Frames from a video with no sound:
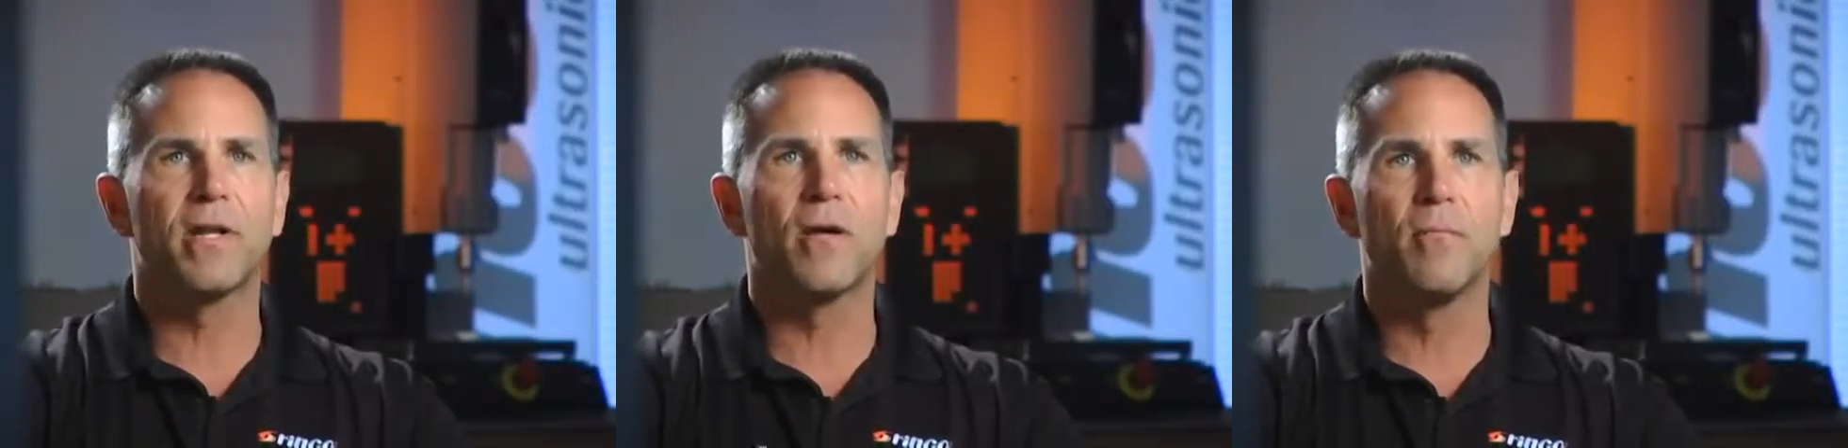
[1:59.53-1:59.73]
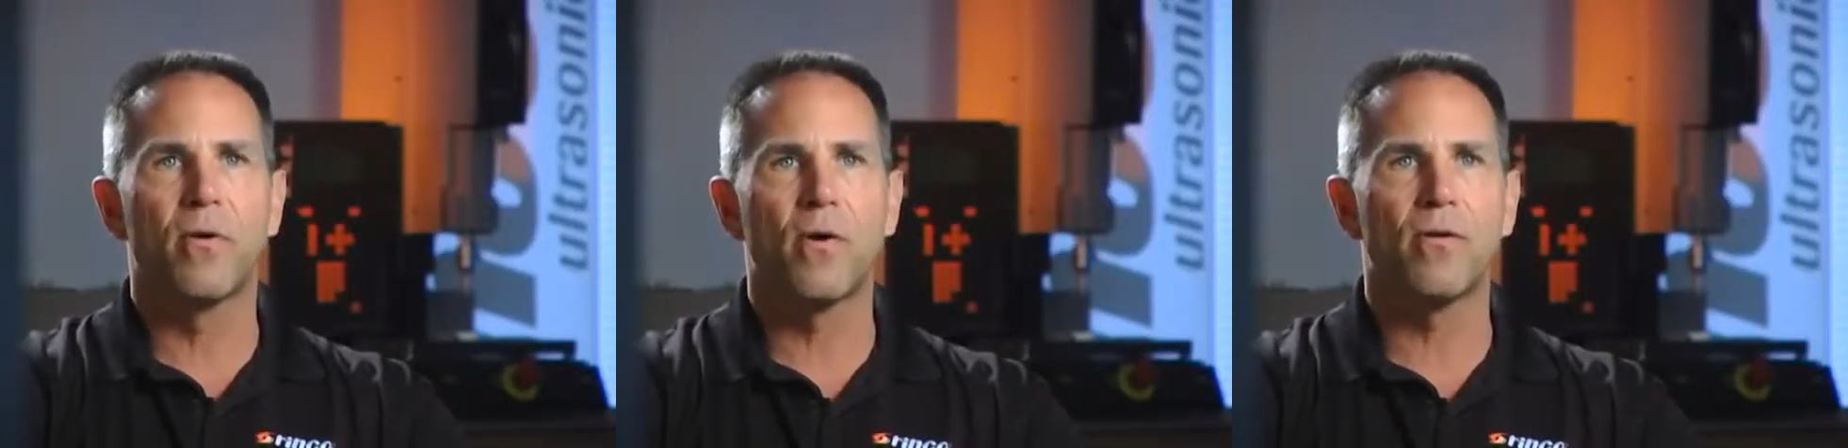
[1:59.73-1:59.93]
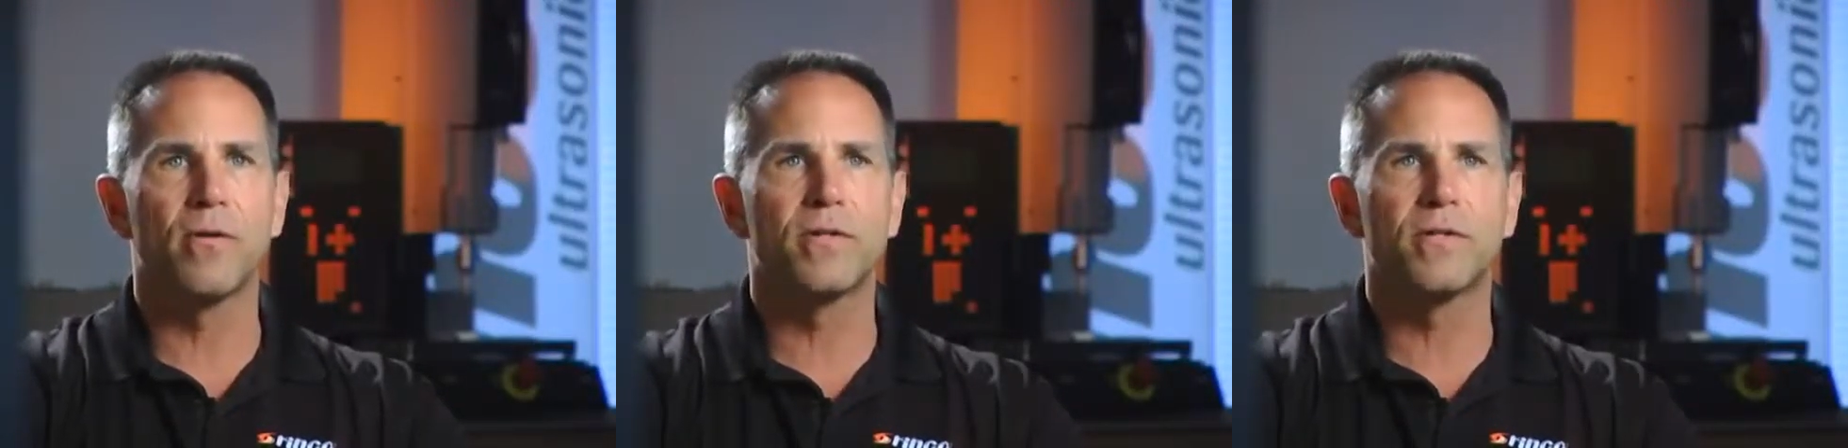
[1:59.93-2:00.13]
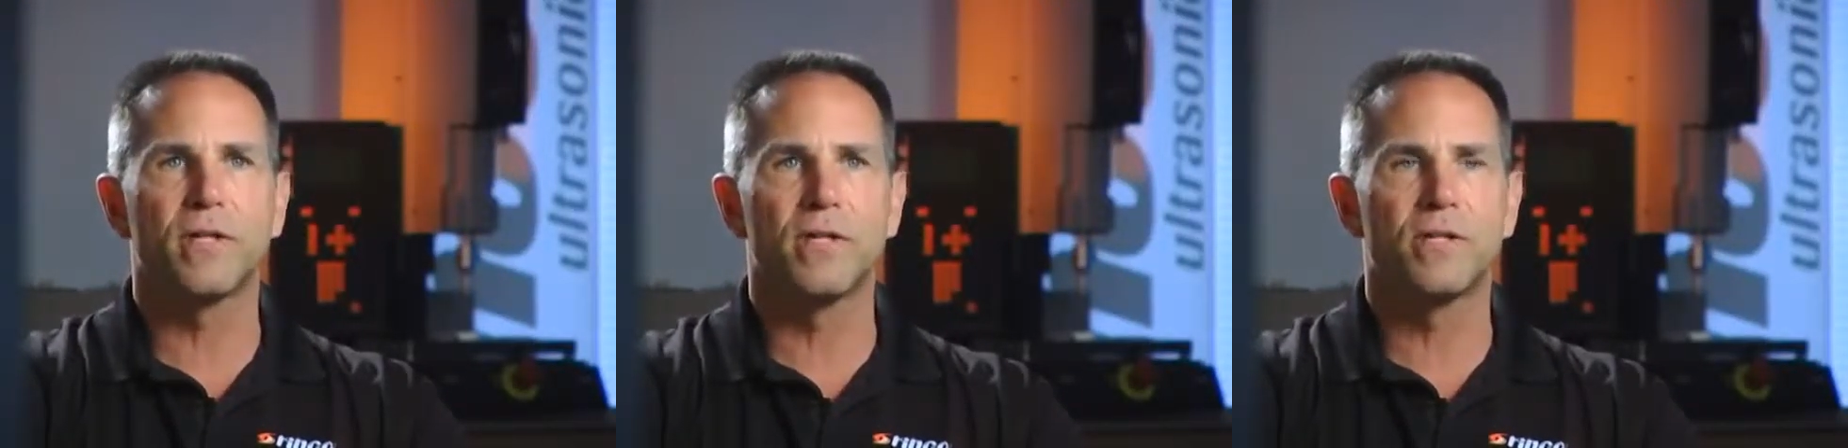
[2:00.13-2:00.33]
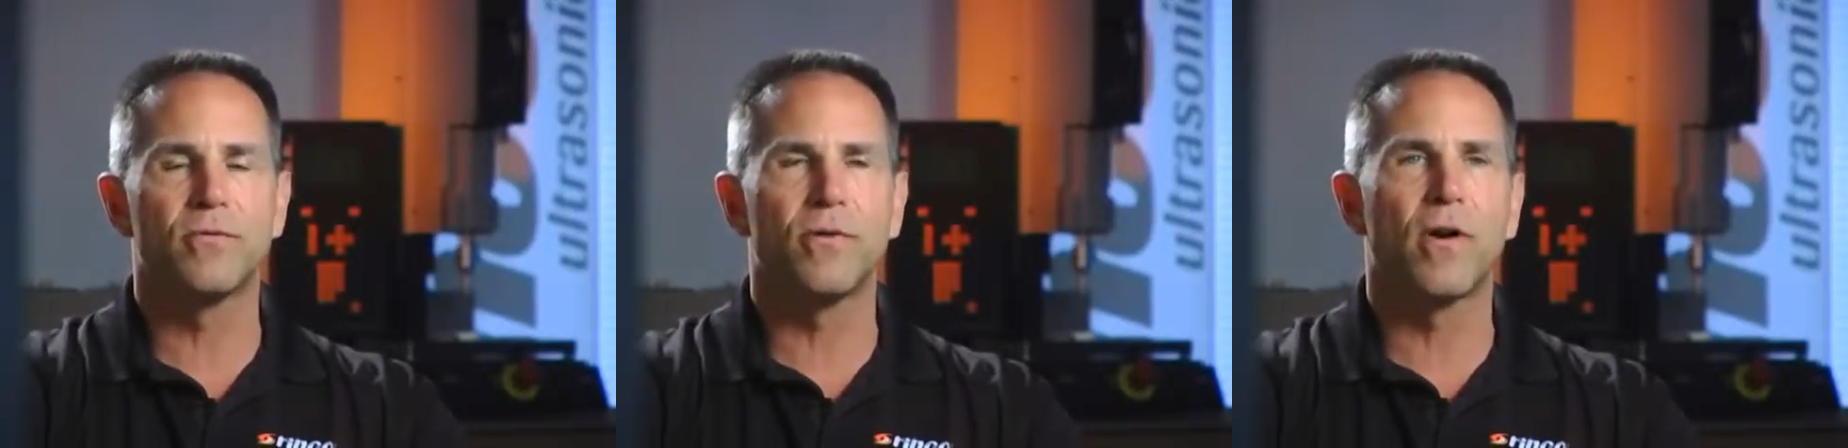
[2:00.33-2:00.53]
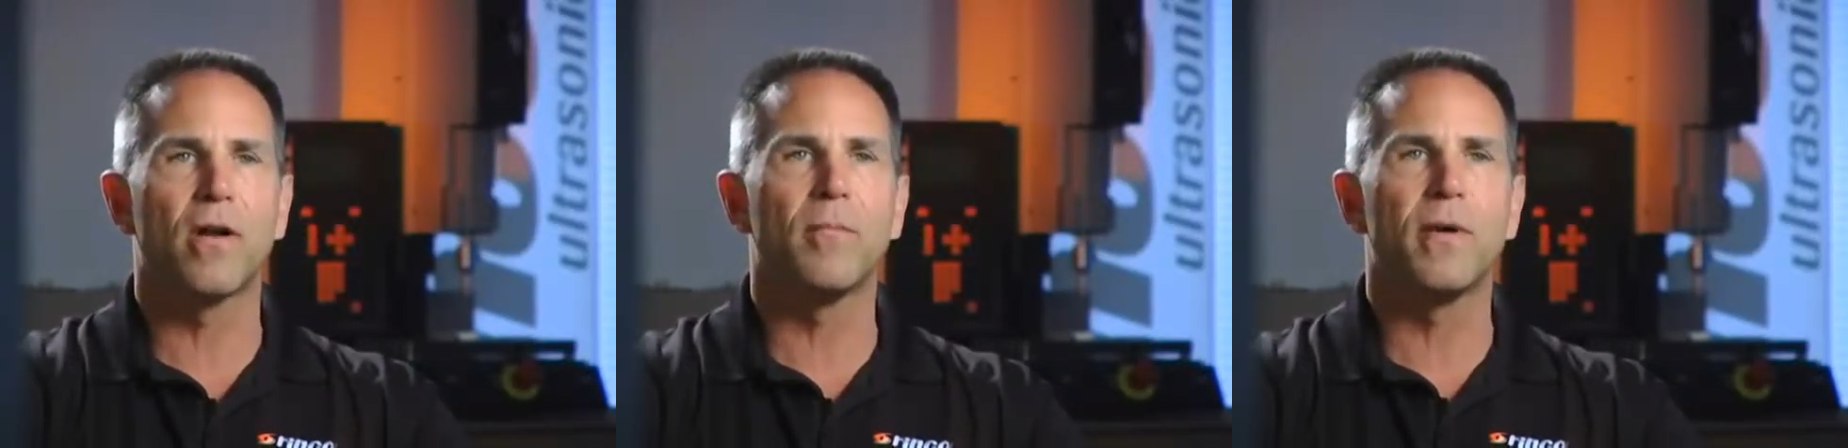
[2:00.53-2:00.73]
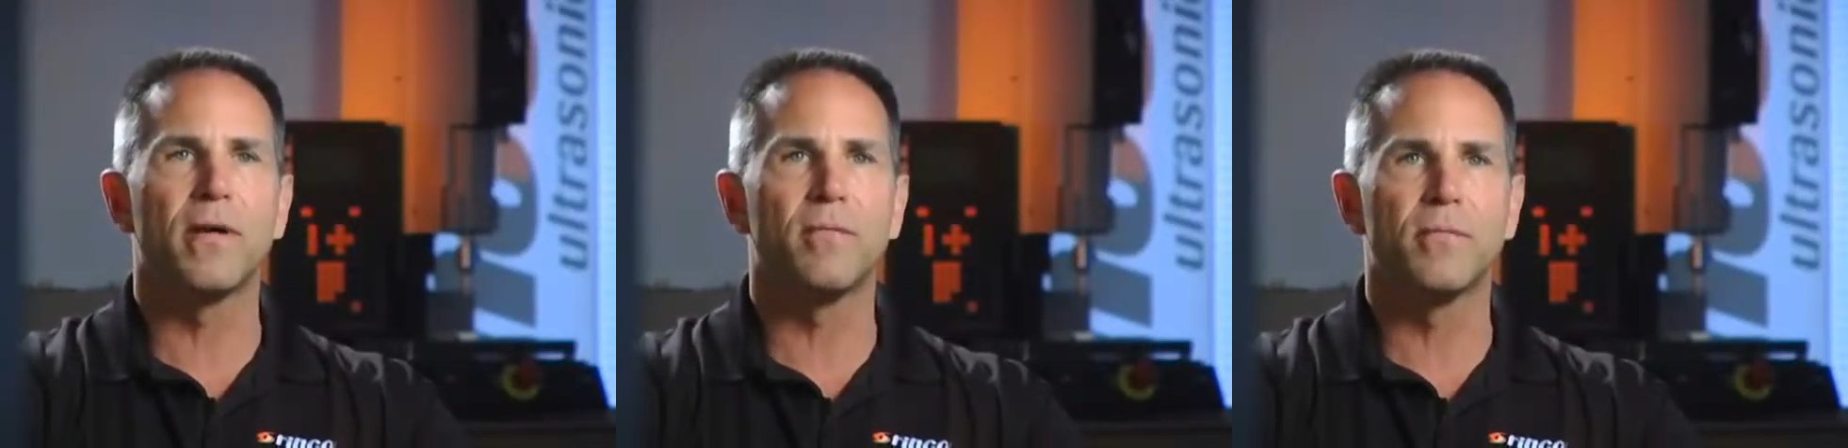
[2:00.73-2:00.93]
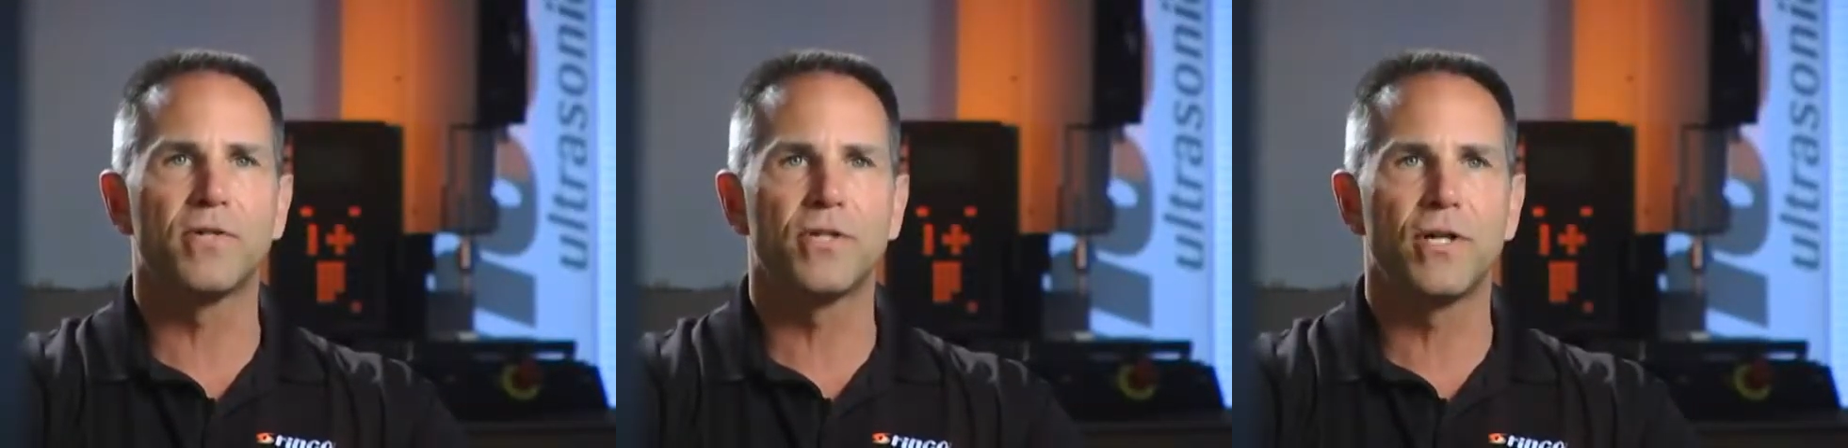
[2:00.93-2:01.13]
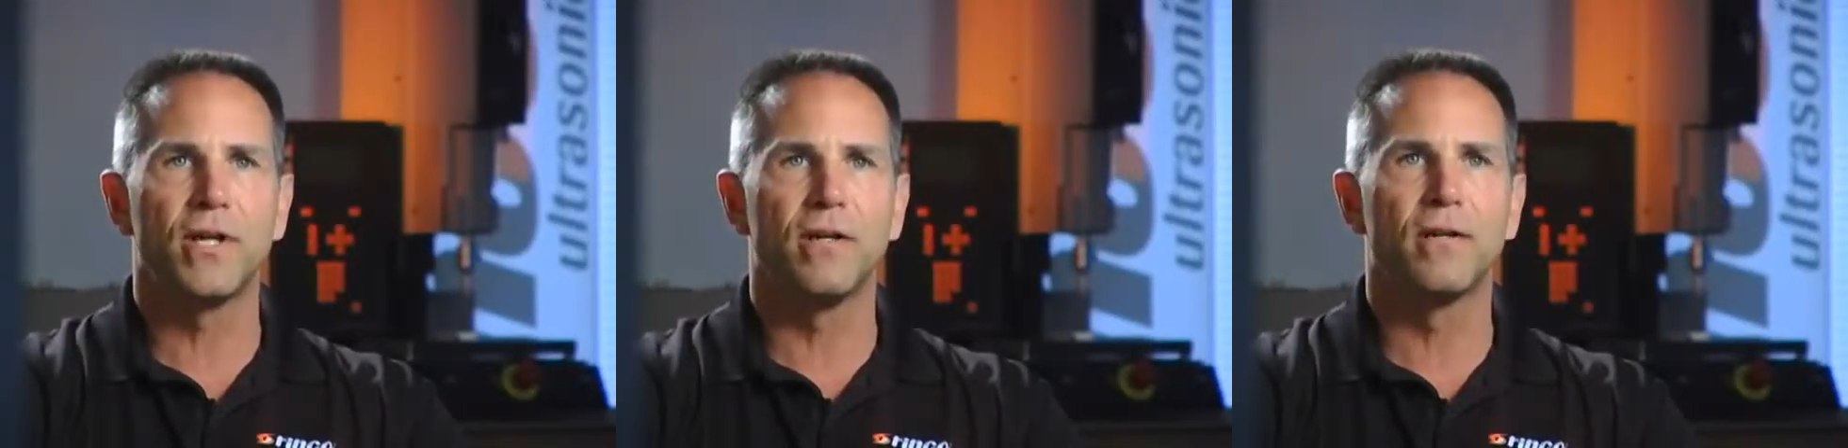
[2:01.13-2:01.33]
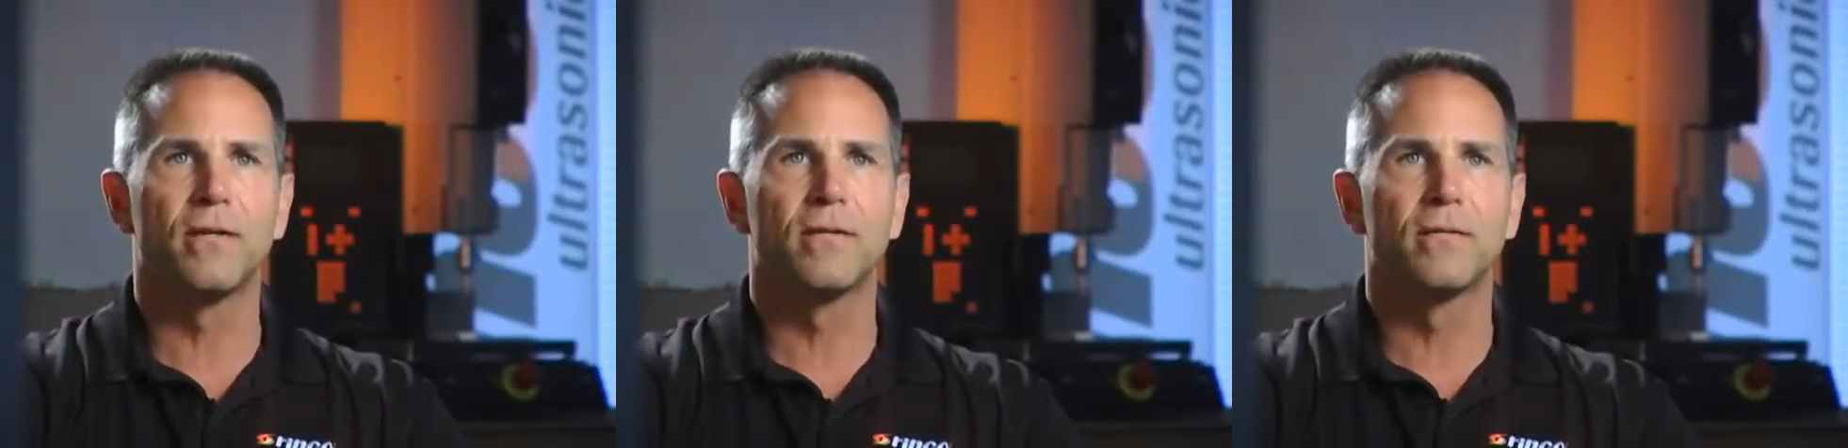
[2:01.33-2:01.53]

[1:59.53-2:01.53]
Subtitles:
components into an automated machine.